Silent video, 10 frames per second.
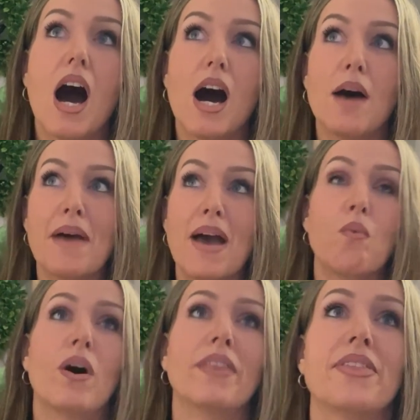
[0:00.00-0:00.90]

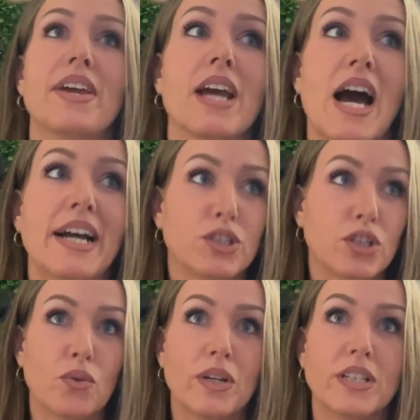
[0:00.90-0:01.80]
And one thing I
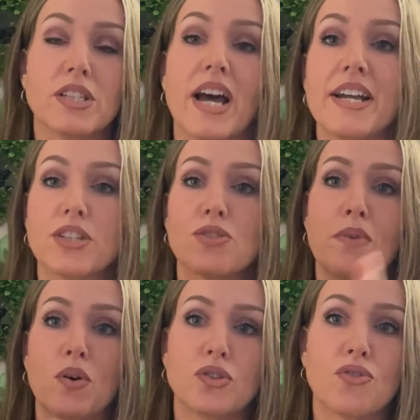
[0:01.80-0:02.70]
do is I
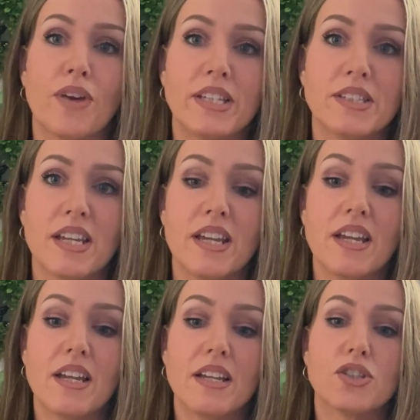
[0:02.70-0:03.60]
expose
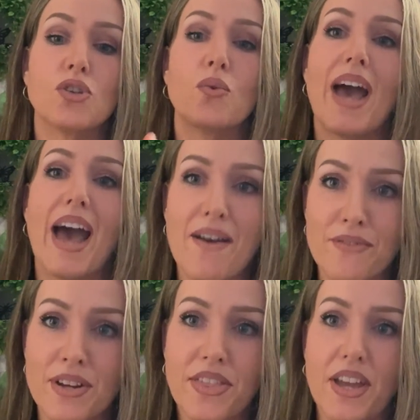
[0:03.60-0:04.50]
Gracie to
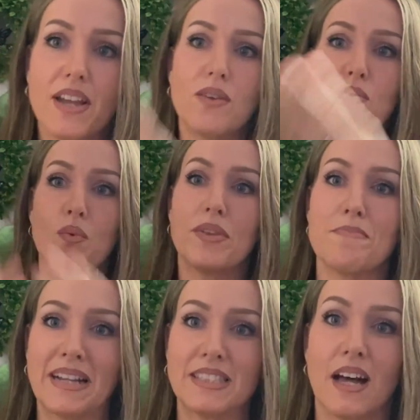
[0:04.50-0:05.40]
everything with
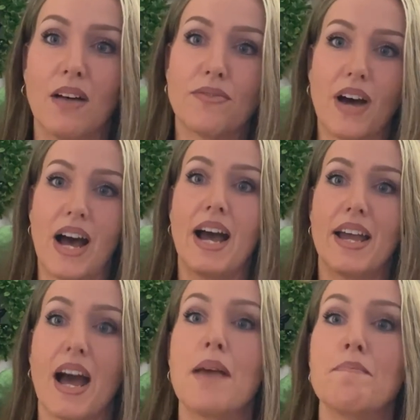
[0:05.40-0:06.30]
myself.
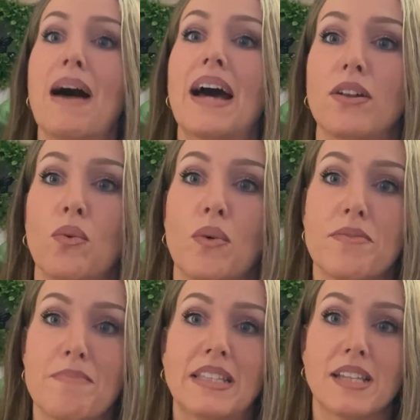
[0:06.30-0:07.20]
I model
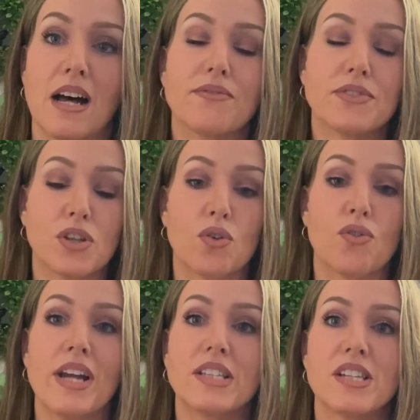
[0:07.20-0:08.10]
with myself. So
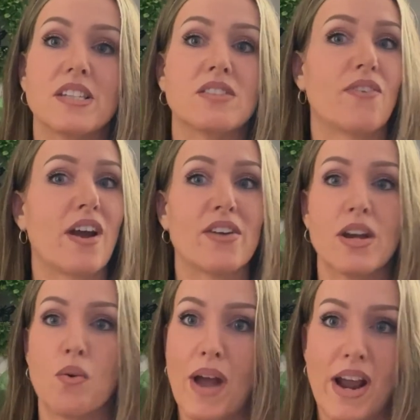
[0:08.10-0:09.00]
Gracie is
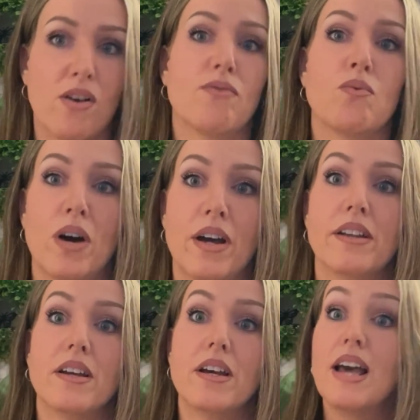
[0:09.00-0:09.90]
very aware of what